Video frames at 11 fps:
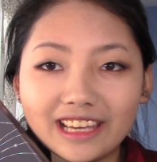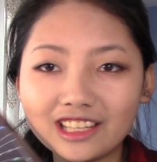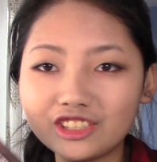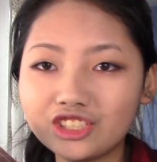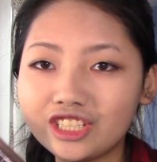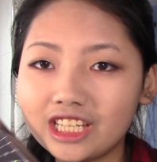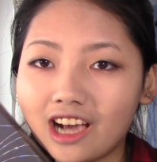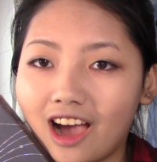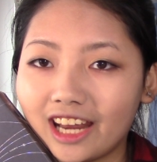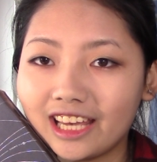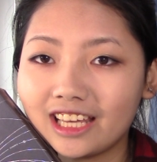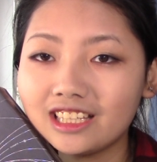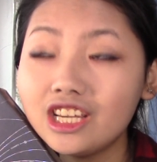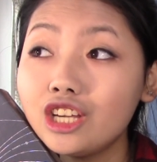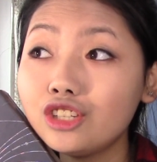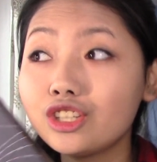and she got it, and
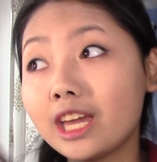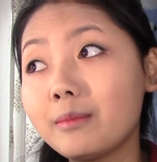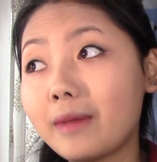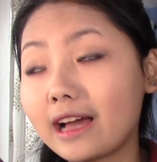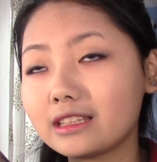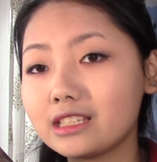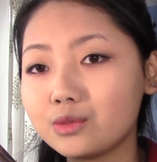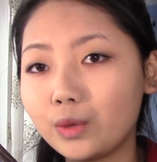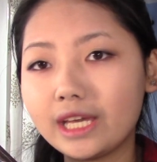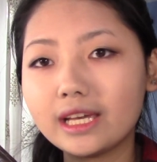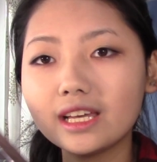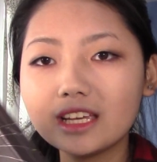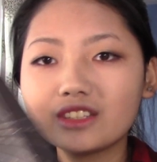she came back this week,